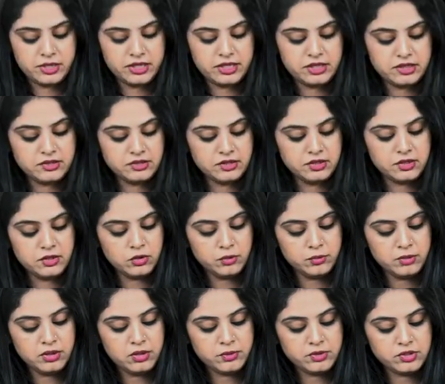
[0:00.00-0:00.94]
It is a
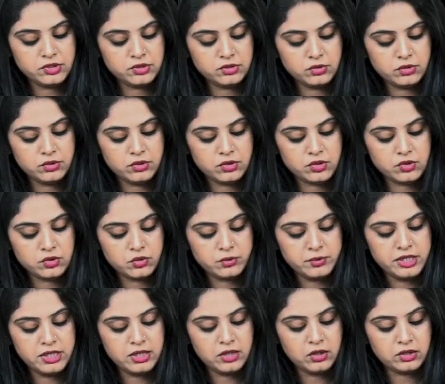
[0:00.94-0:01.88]
tumor which is going to show
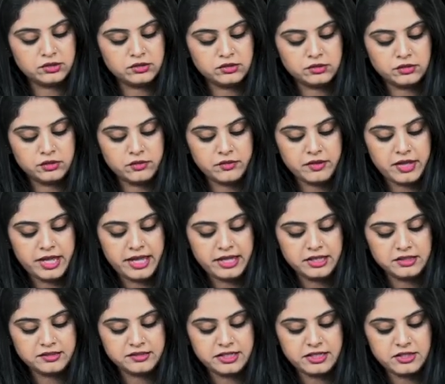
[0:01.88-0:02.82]
me lots of
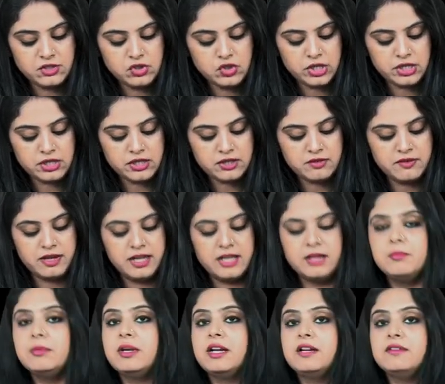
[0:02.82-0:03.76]
eggs and chicken
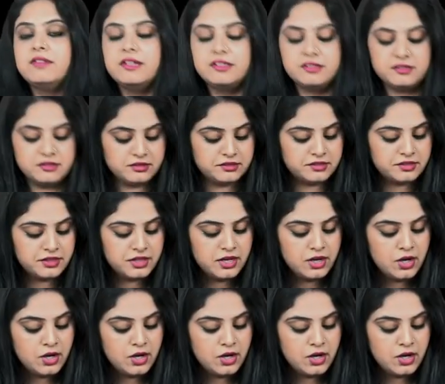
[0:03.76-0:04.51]
via blood vessels.